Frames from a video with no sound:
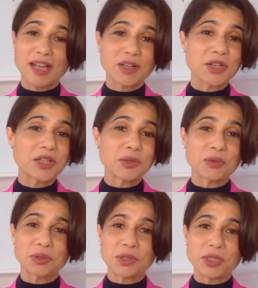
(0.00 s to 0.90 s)
and back
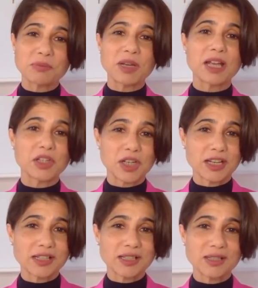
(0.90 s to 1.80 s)
into all the supply
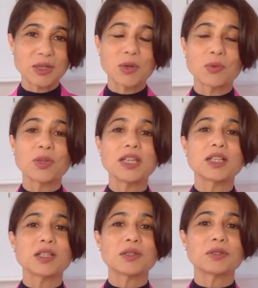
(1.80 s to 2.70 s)
chains.
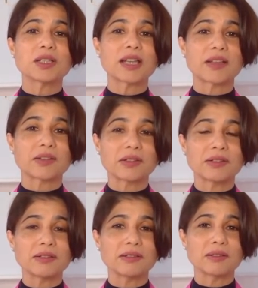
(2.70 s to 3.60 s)
We need to do it
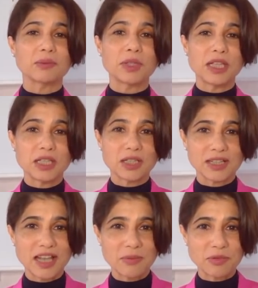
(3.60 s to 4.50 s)
together. We
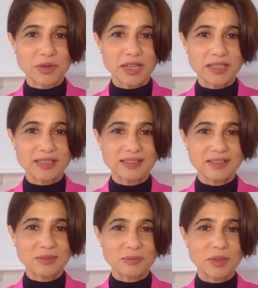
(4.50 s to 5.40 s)
need to collaborate,
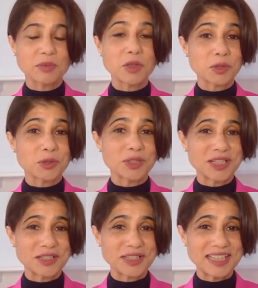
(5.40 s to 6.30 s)
but we
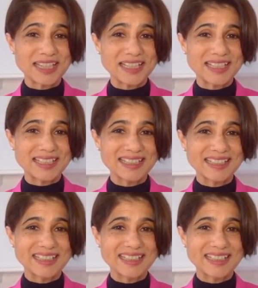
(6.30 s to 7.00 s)
also need to lead.